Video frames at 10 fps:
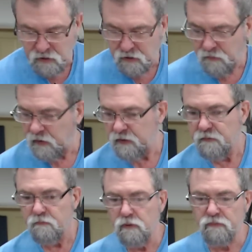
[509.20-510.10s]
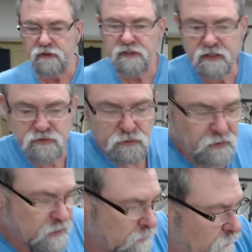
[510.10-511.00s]
All right, move the jack saw
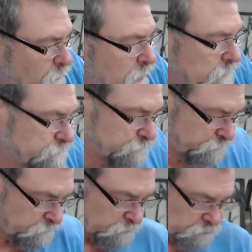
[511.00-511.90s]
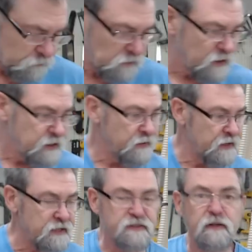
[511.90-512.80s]
out of the way. Now the
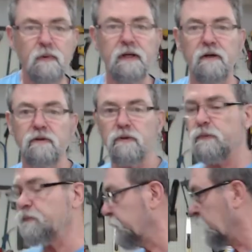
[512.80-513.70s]
next thing we're going to do